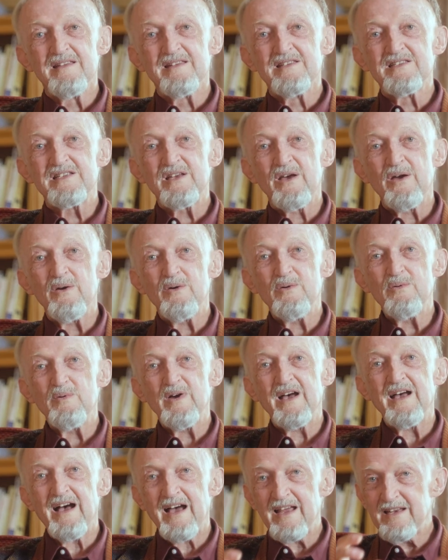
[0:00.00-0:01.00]
So
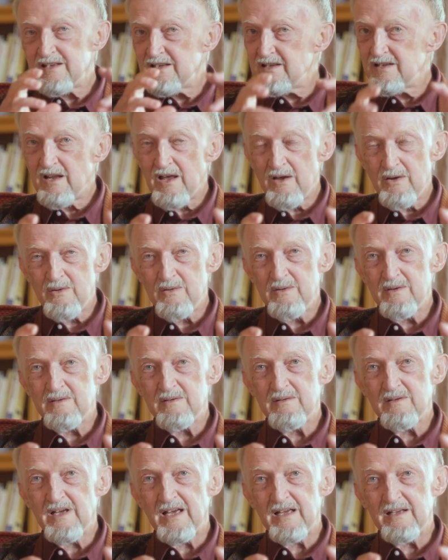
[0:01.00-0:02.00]
uh, I know,
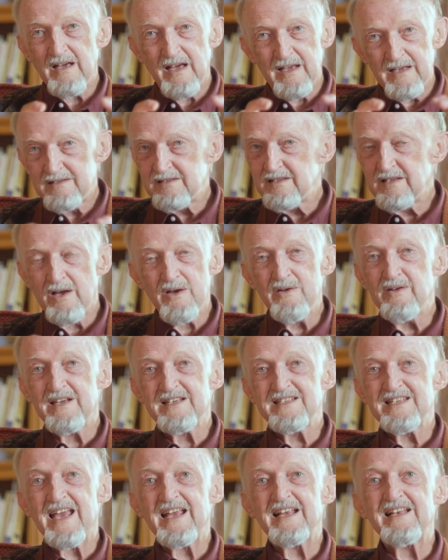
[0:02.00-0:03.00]
I'd known
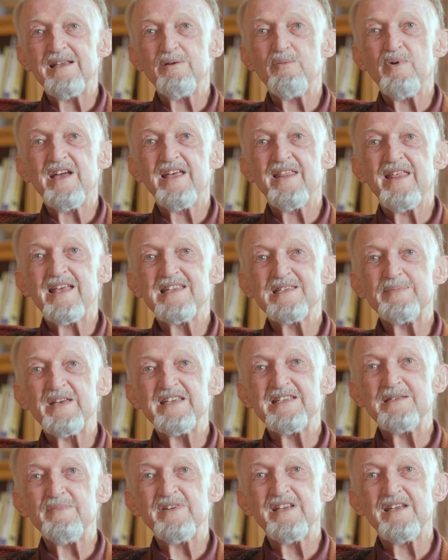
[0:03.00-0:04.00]
exactly where that
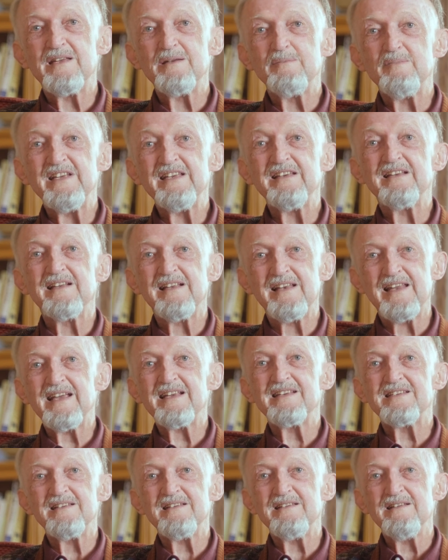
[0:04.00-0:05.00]
specimen had been
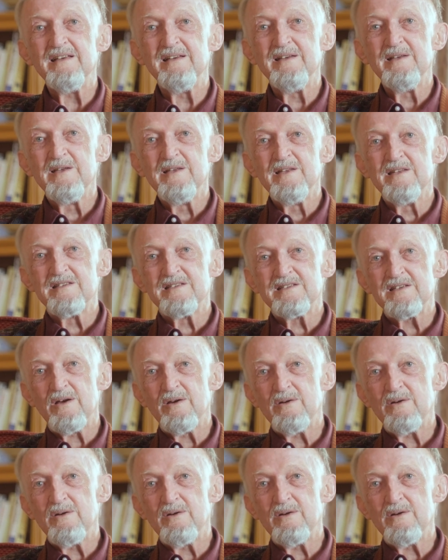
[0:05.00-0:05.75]
collected, so